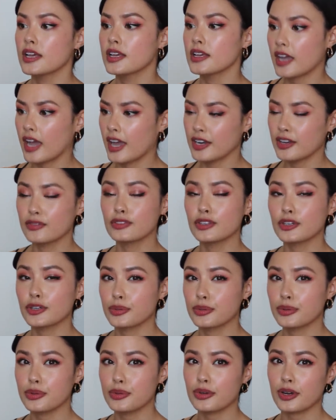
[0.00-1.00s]
kind of look
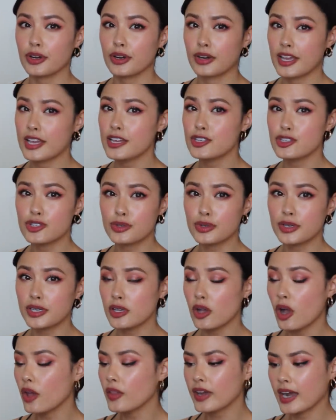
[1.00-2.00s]
through their history,
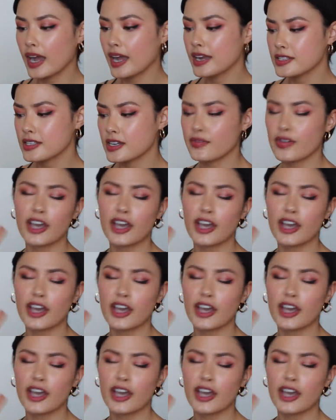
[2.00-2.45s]
all that kind of stuff.